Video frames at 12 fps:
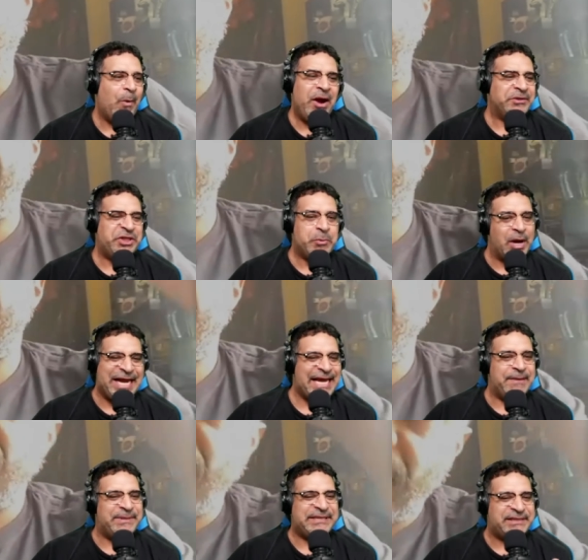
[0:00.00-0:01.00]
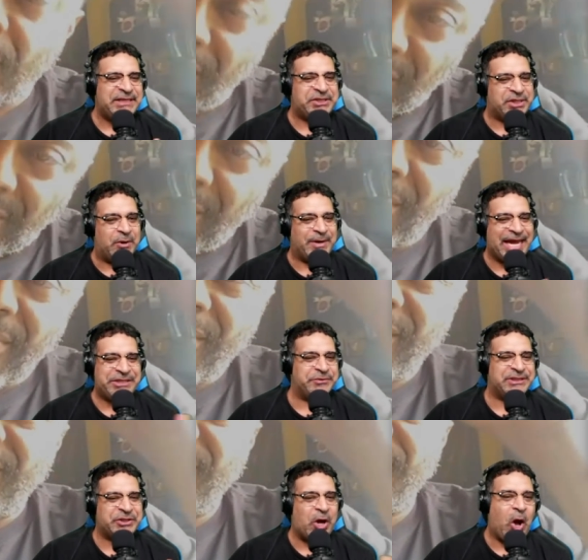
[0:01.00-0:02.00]
do not you want an NBC show?
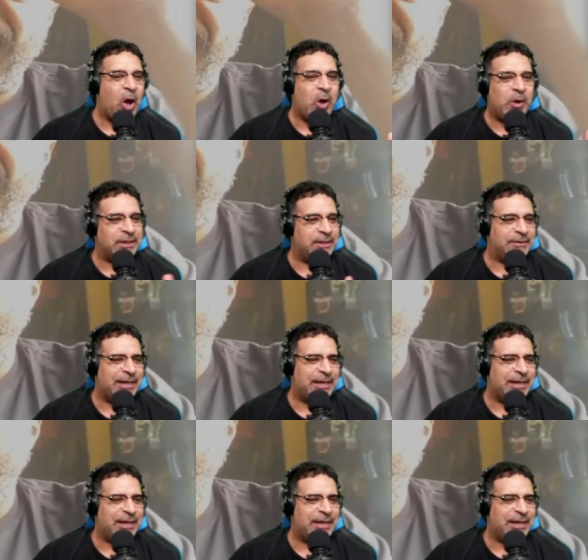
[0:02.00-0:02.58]
Can't you just call? You know,